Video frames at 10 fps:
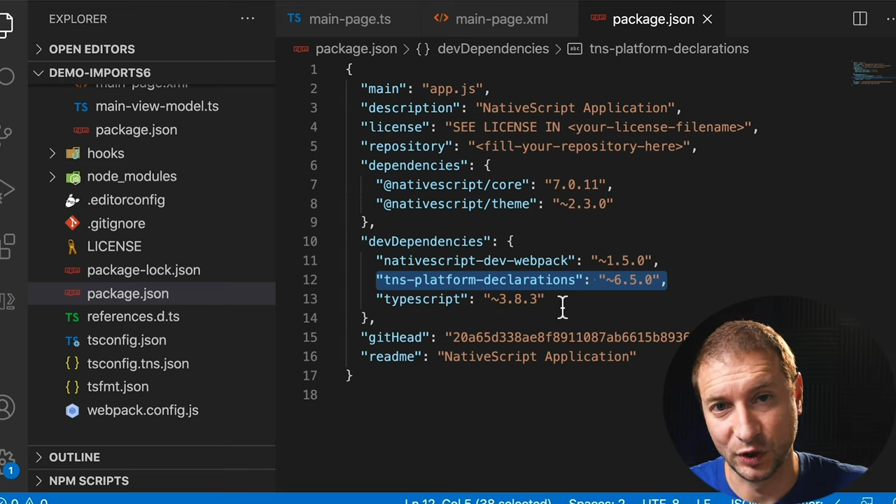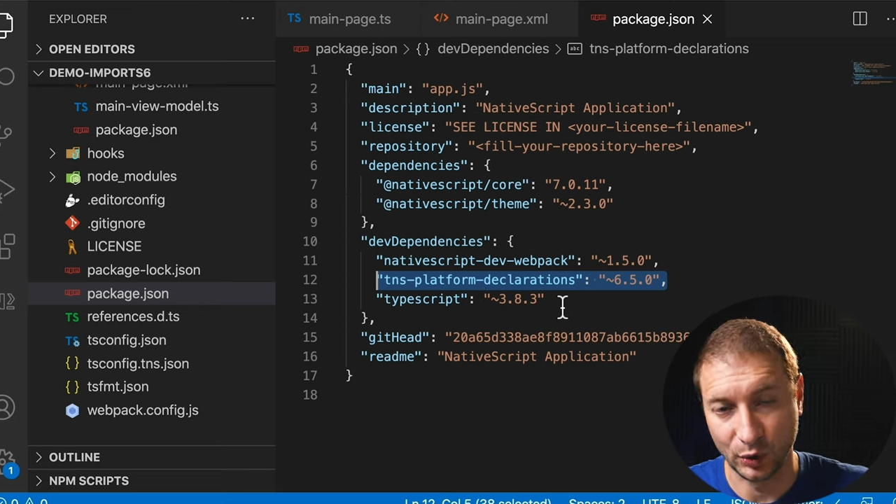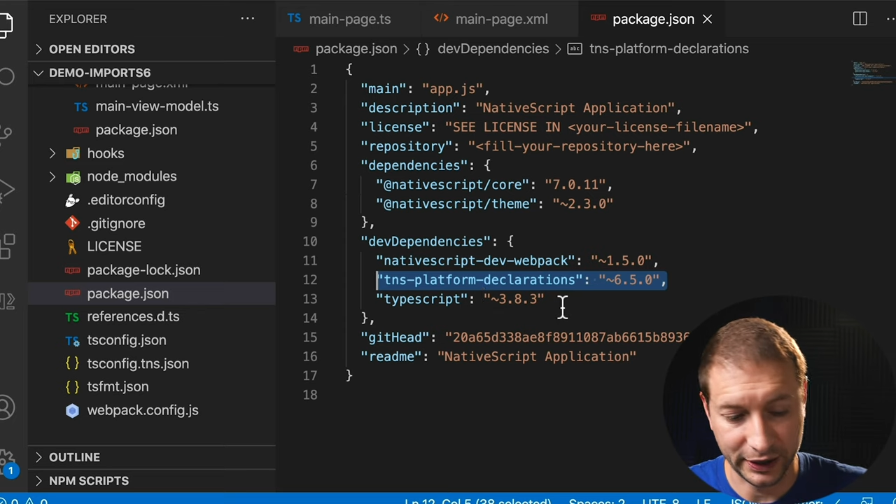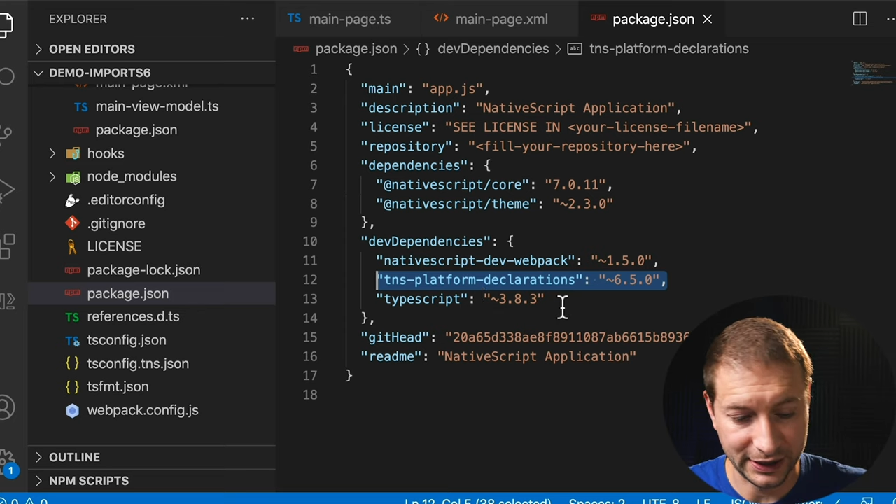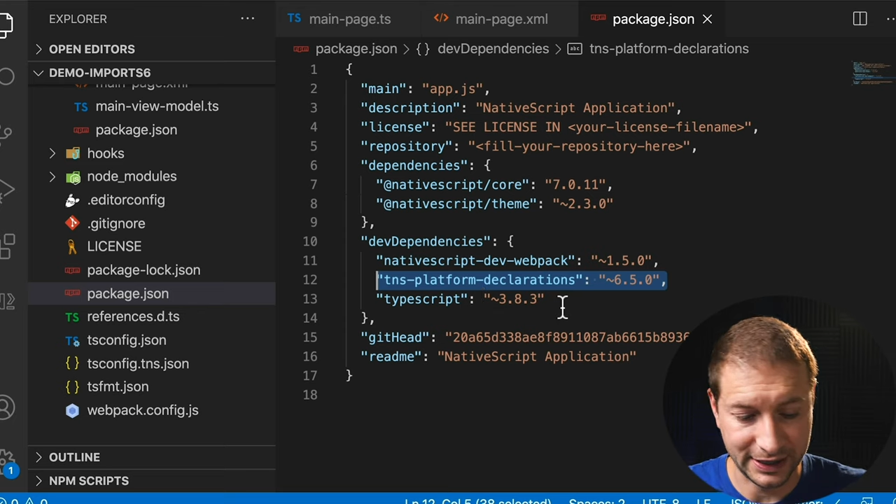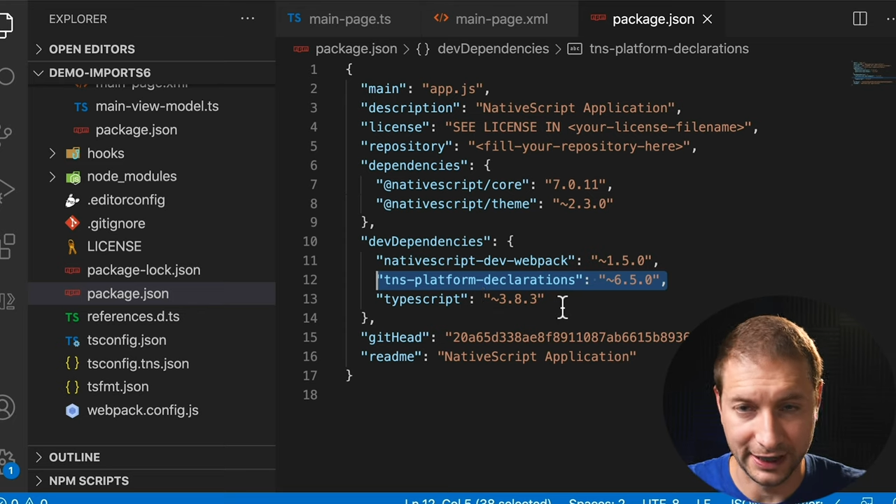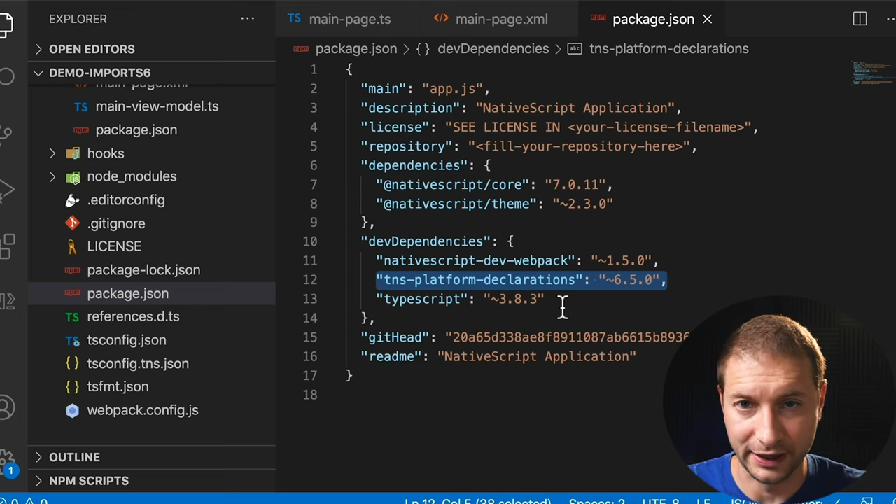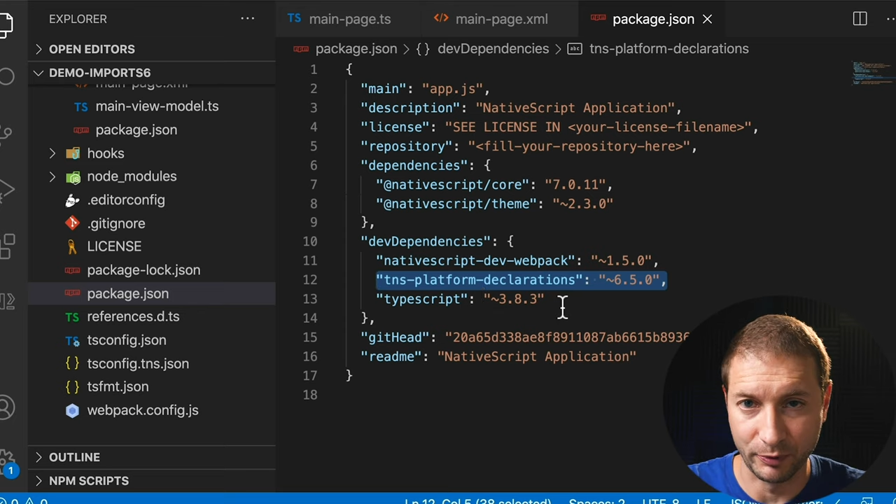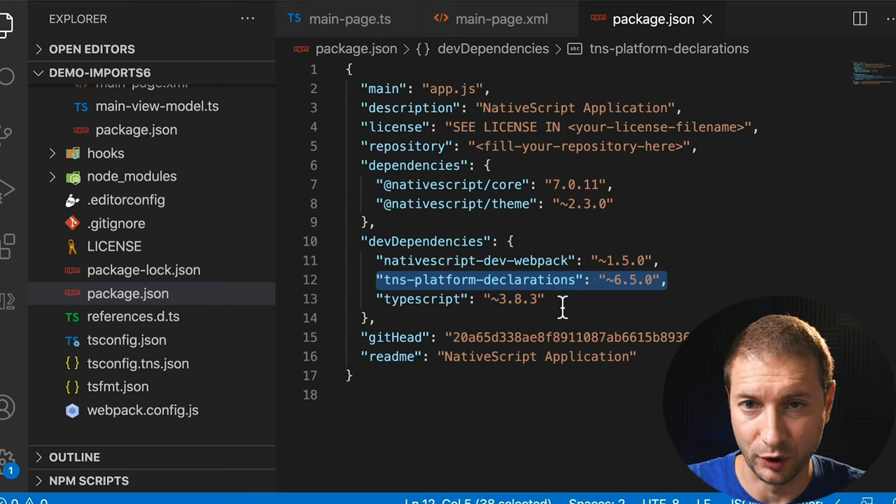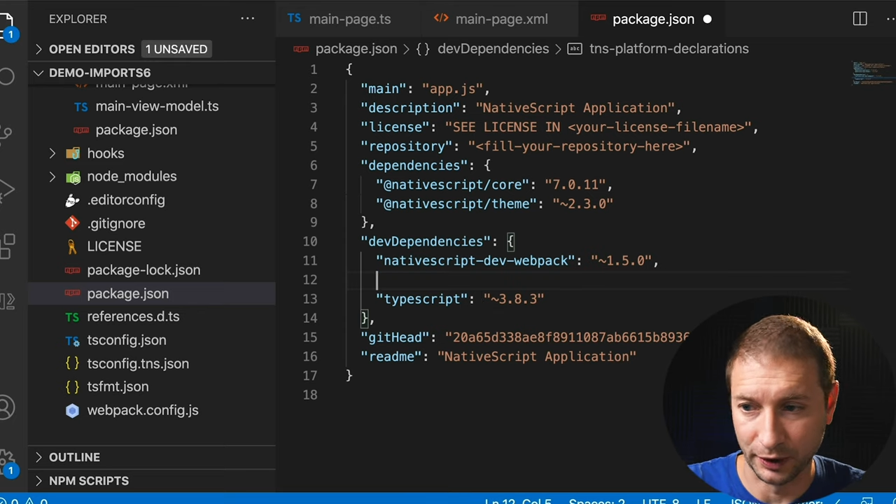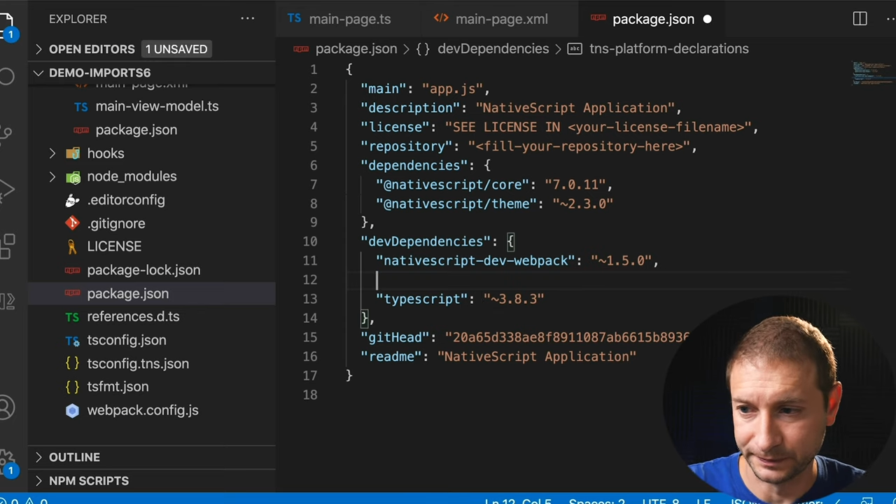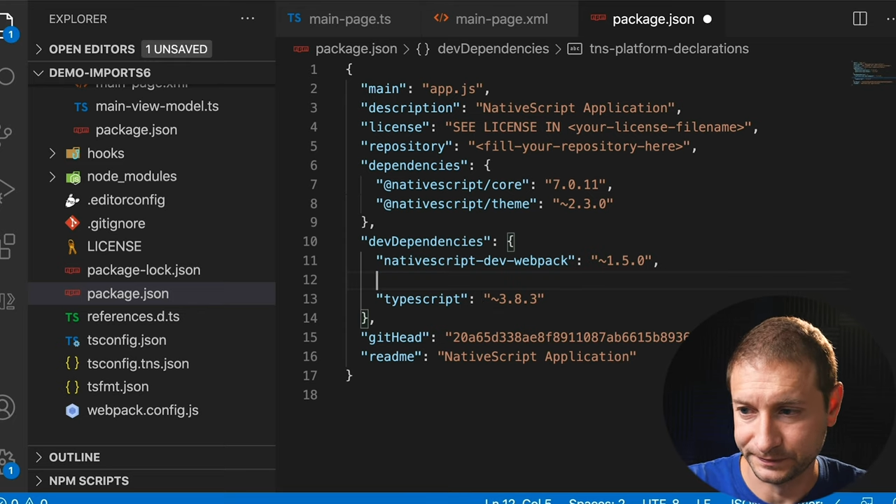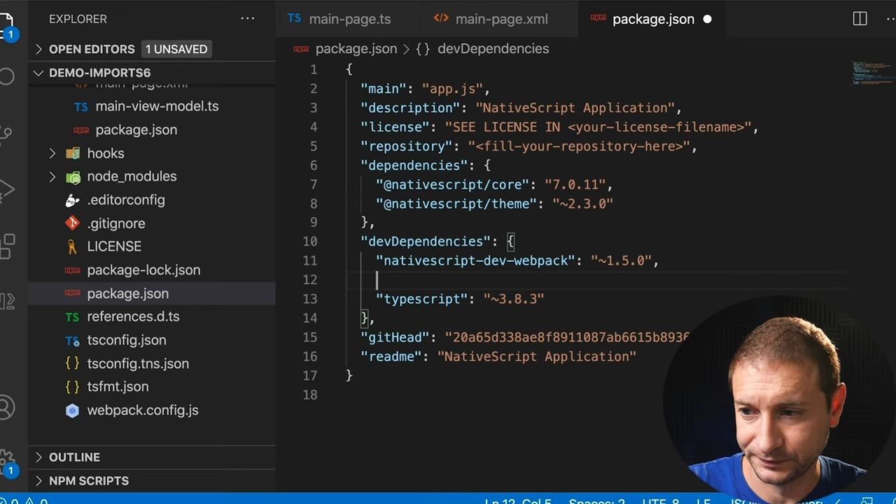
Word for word: don't need that anymore.